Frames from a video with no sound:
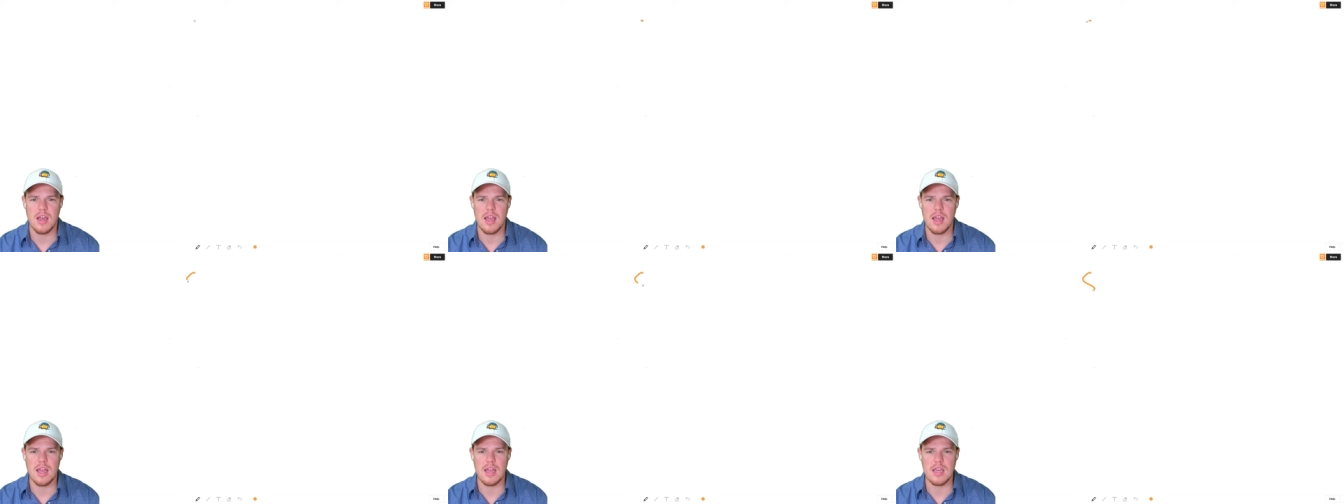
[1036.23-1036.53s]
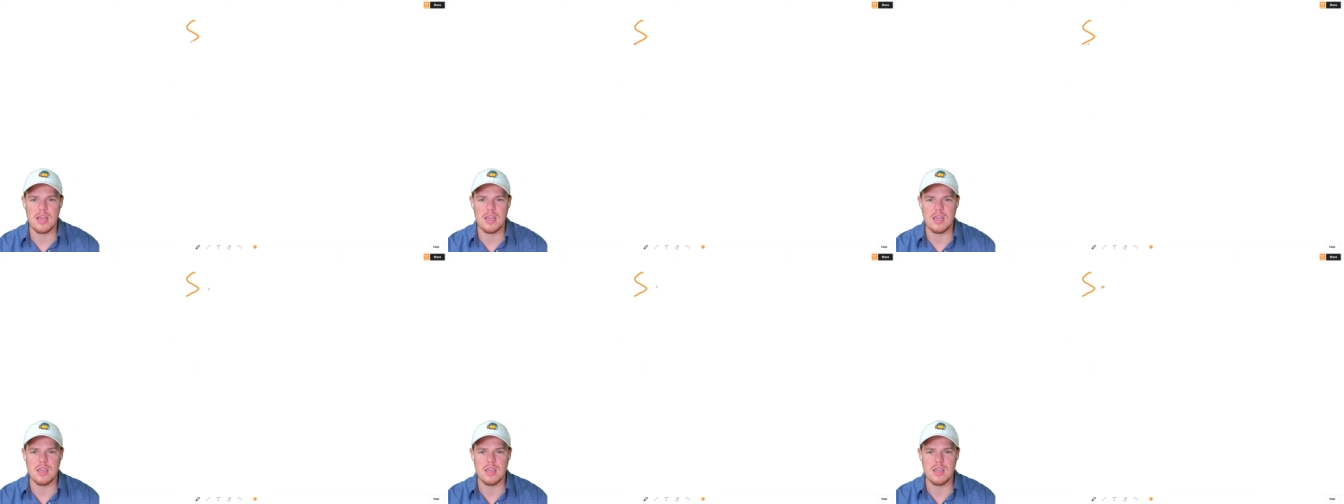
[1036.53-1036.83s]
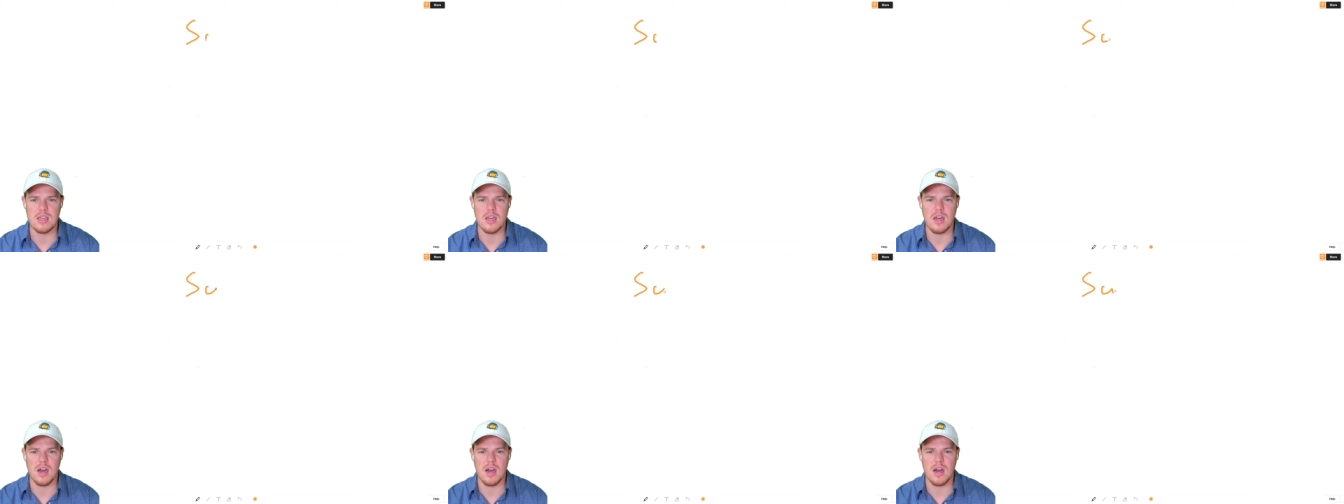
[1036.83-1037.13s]

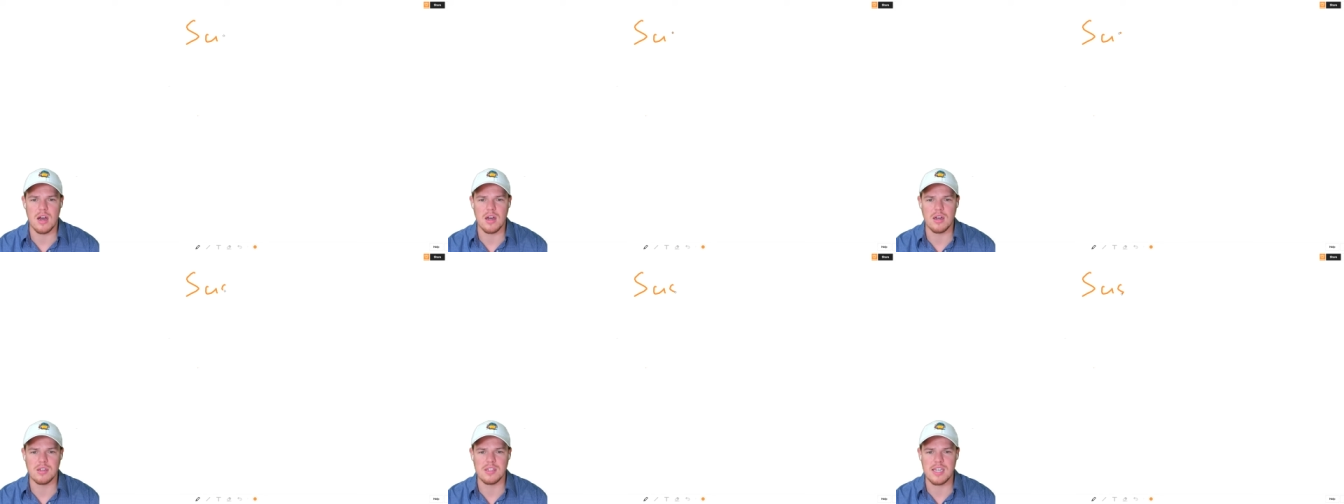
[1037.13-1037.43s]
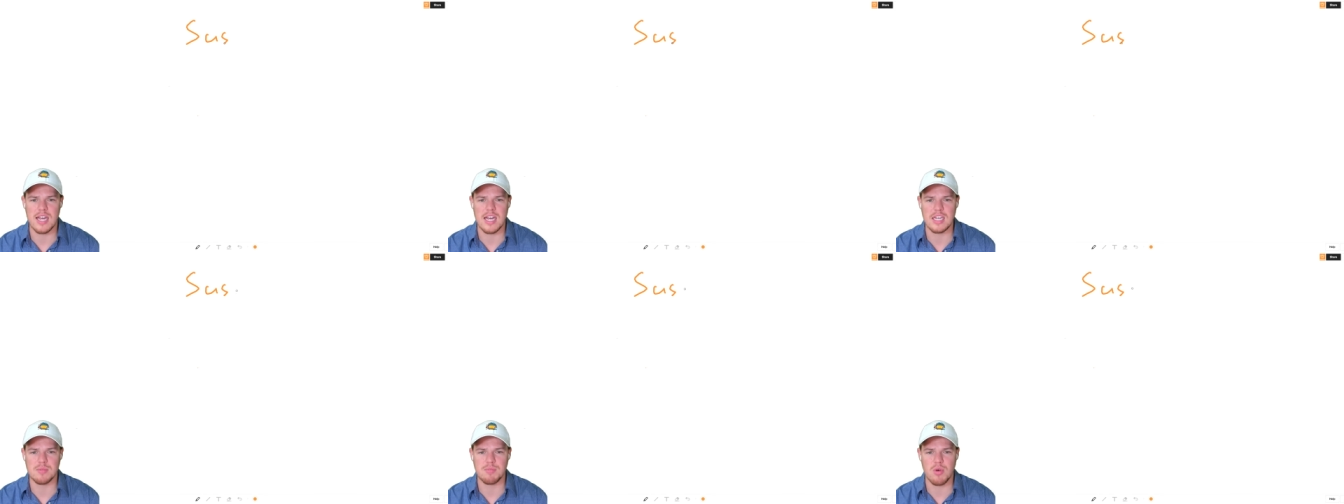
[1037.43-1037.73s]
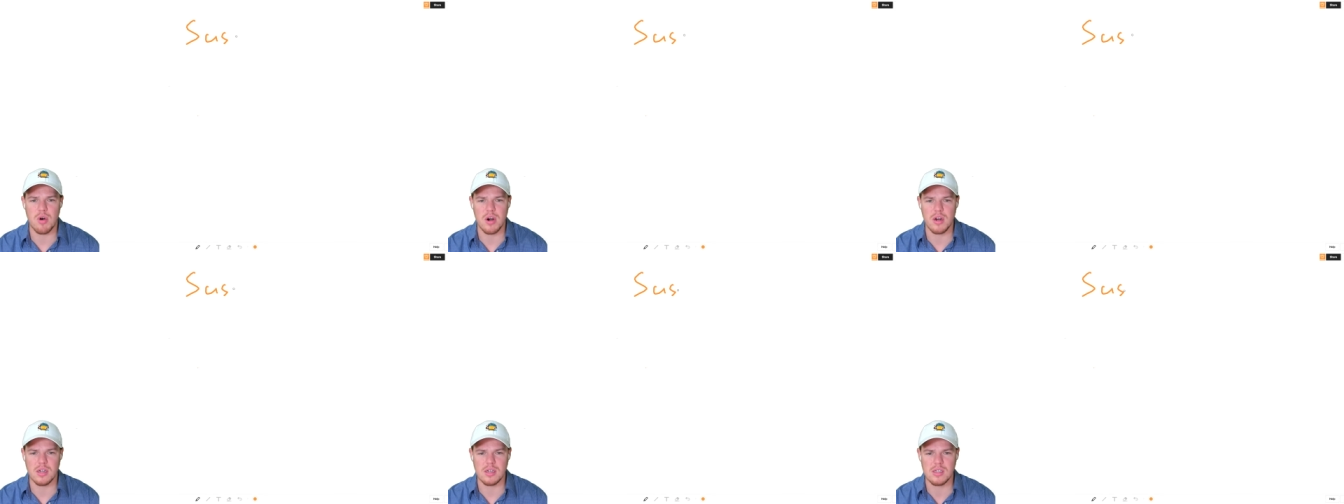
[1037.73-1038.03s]
a uh, SaaS
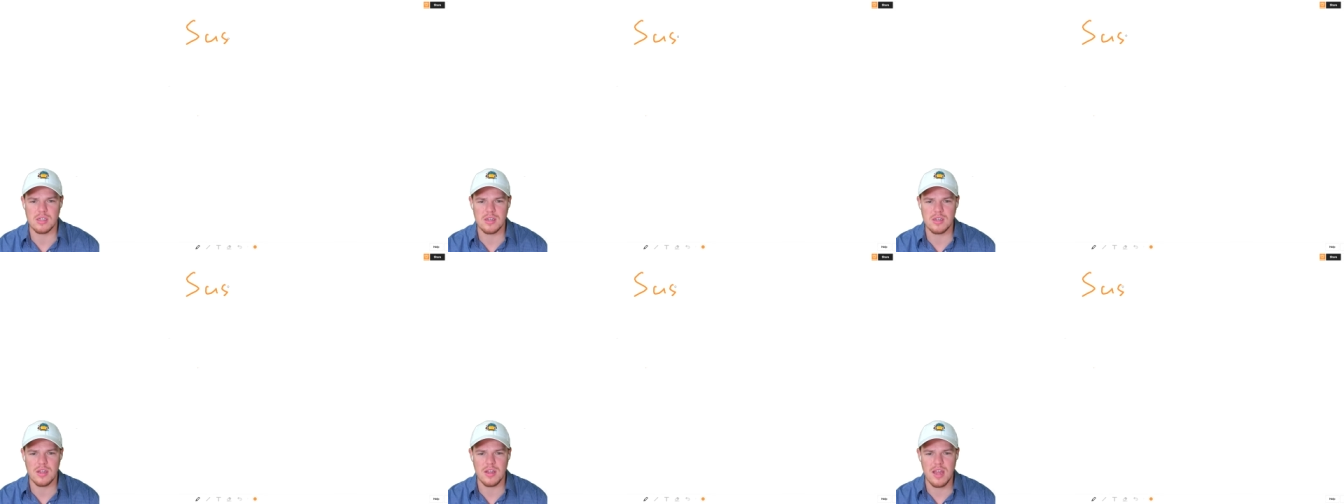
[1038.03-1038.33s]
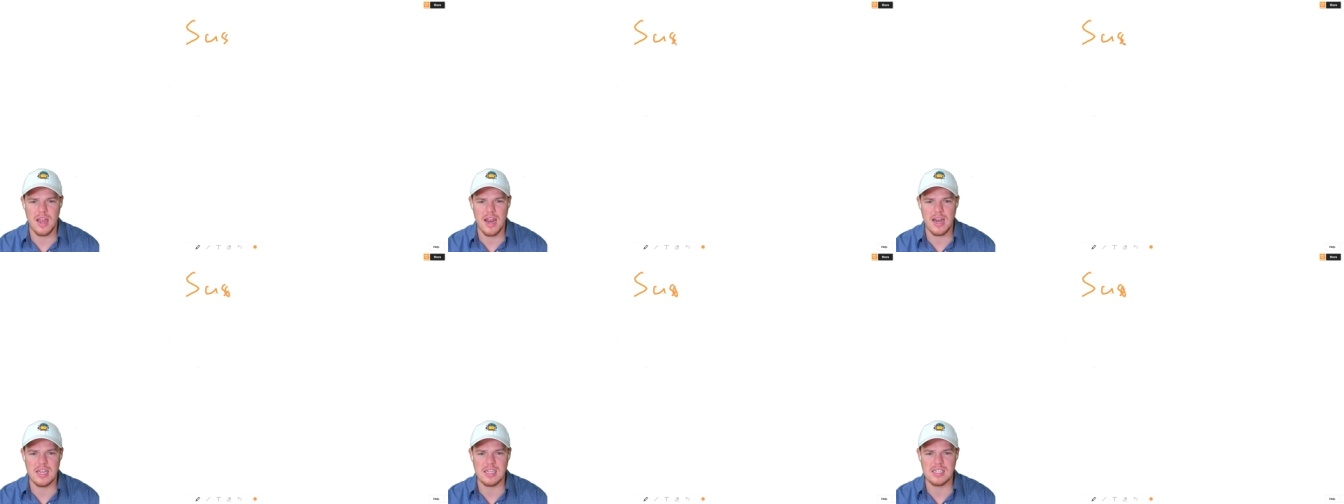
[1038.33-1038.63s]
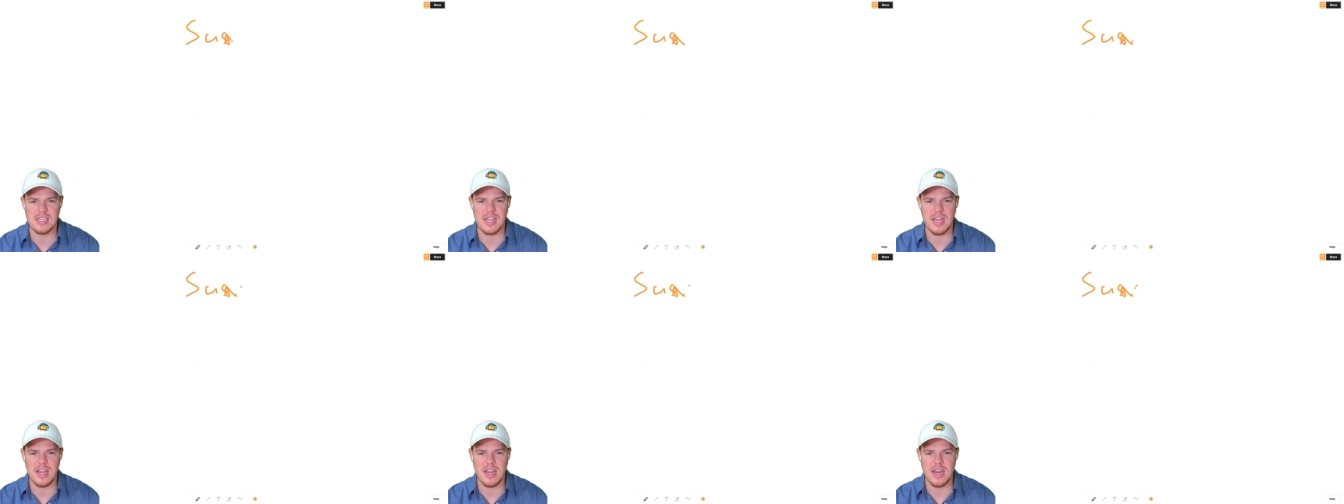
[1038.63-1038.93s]
product and
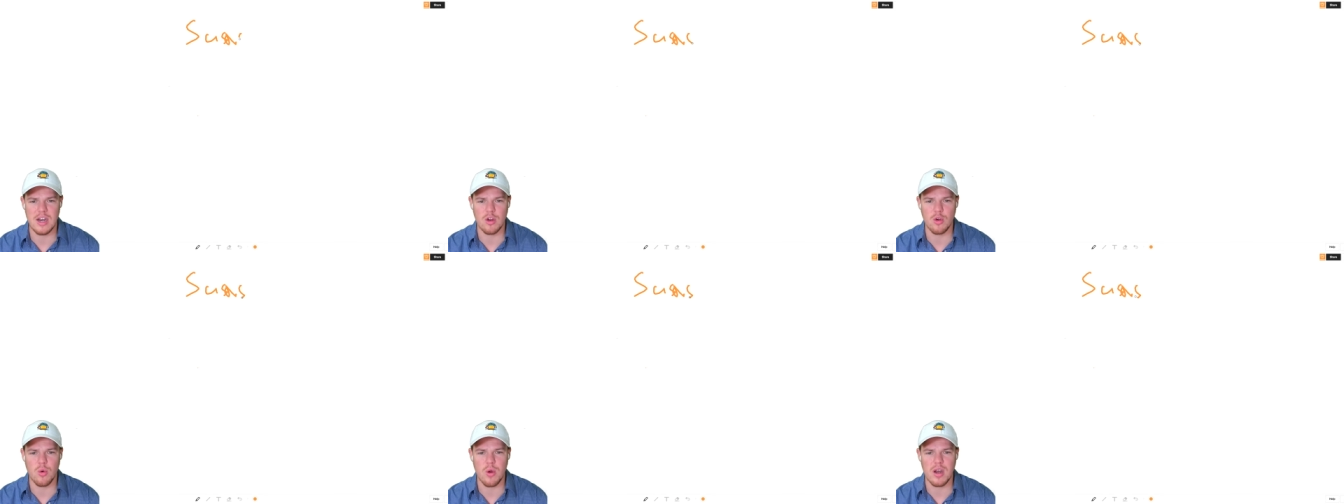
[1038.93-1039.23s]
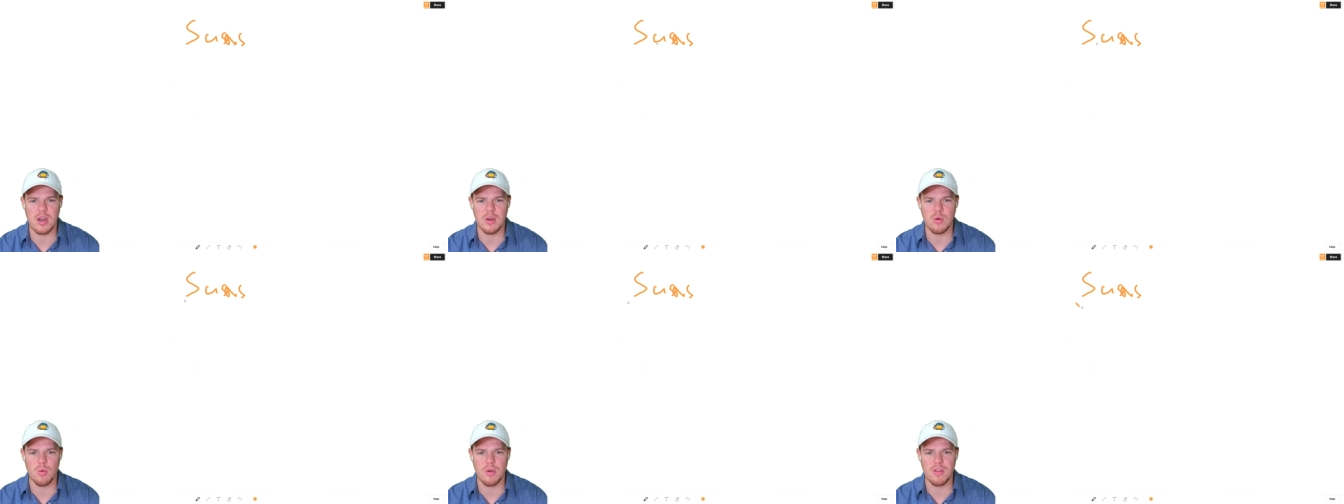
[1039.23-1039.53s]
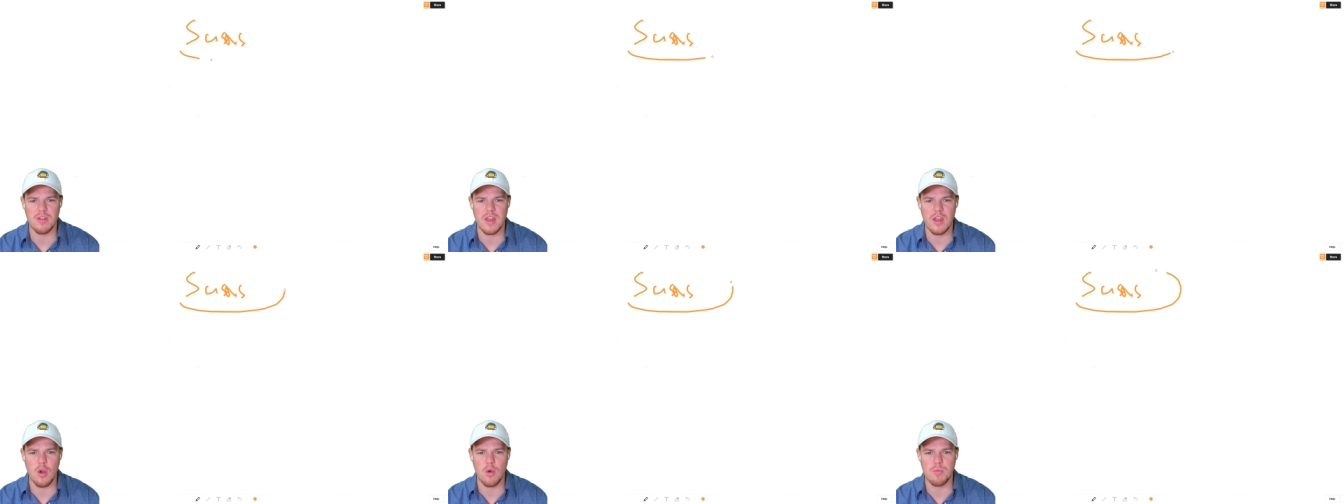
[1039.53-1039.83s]
it's integrated
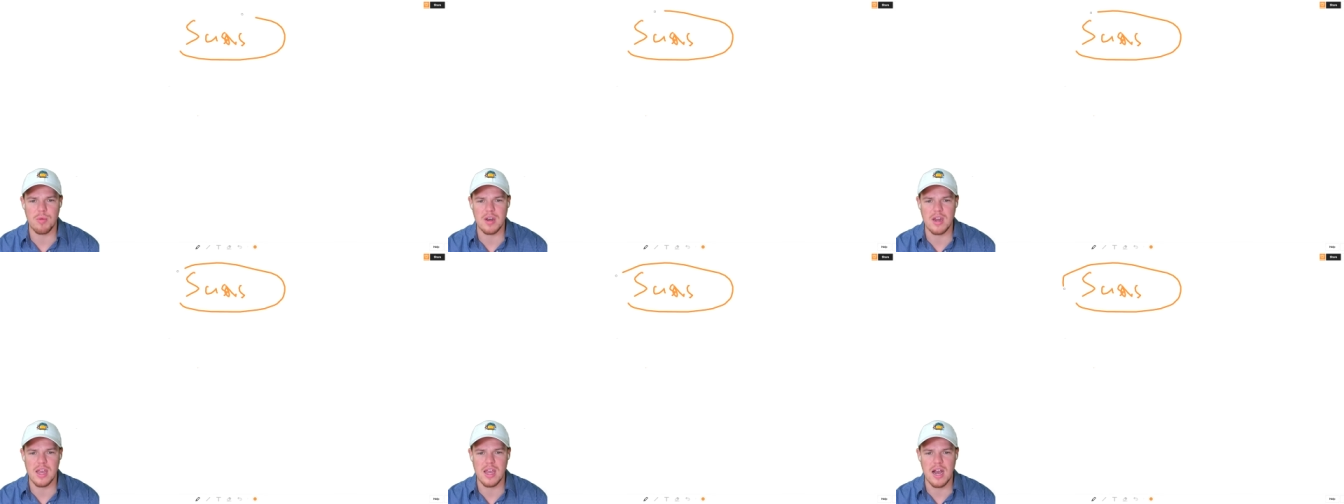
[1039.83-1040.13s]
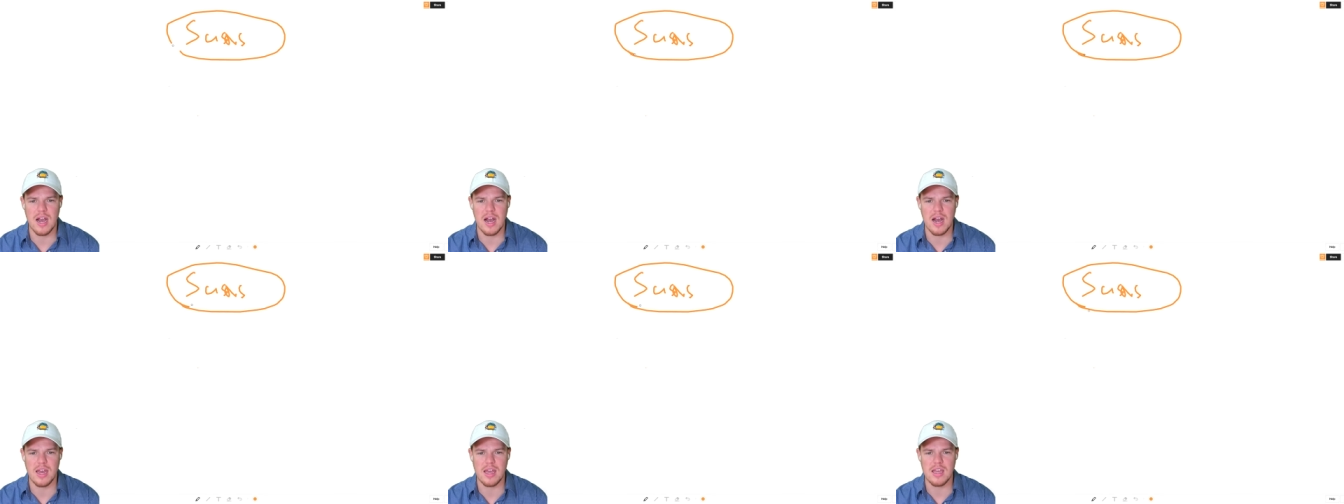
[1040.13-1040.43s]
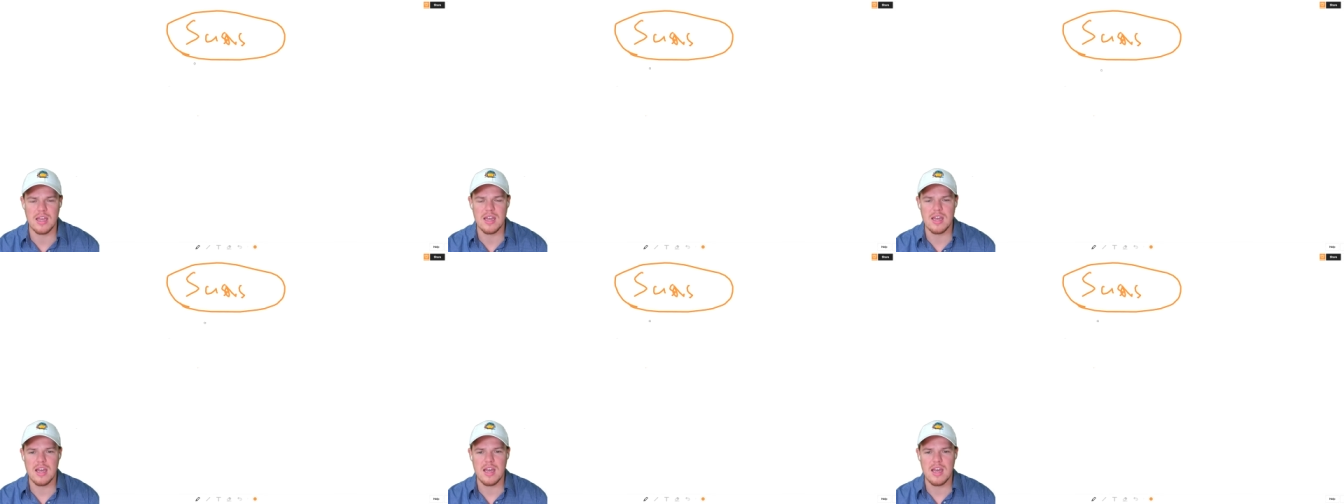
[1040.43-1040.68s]
with OpenAI.